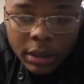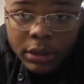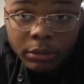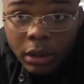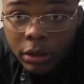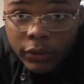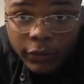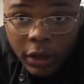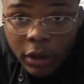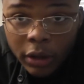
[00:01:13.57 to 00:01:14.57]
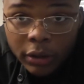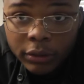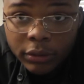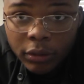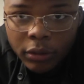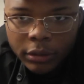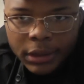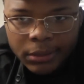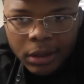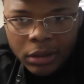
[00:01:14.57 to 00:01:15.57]
Tomorrow's vlog or
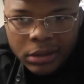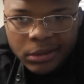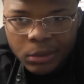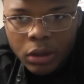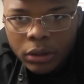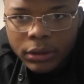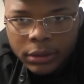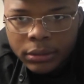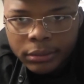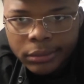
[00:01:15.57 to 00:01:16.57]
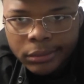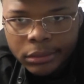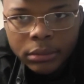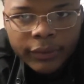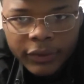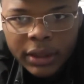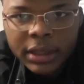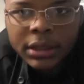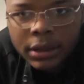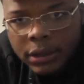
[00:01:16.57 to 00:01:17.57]
tomorrow tomorrow's
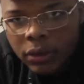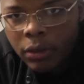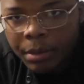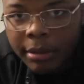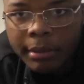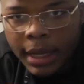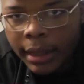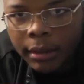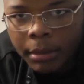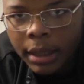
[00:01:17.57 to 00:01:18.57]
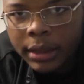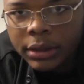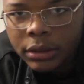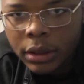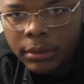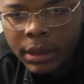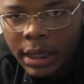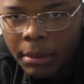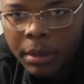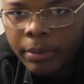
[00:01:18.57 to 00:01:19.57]
footage is gonna be me at the mosque. You know what I'm saying?
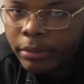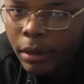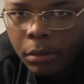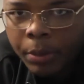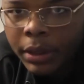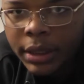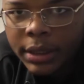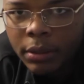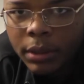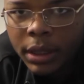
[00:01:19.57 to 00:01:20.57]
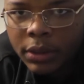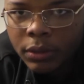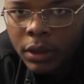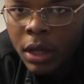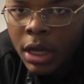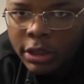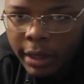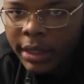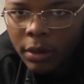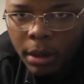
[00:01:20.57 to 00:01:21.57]
I'm gonna I'm gonna put this in with this one. So
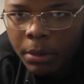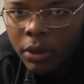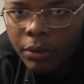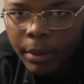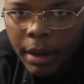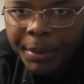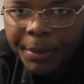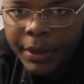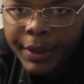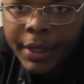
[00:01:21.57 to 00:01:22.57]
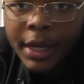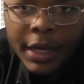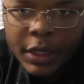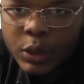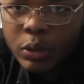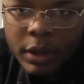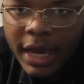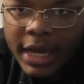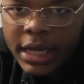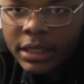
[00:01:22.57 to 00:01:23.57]
I think what I'm gonna do, bro, I'm gonna put two
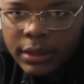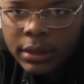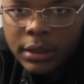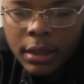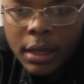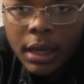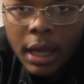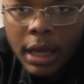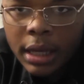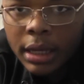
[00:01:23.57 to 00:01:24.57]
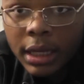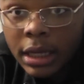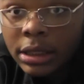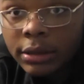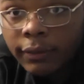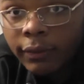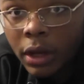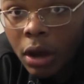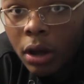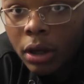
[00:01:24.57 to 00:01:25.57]
days in each
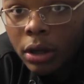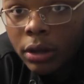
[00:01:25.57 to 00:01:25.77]
vlog.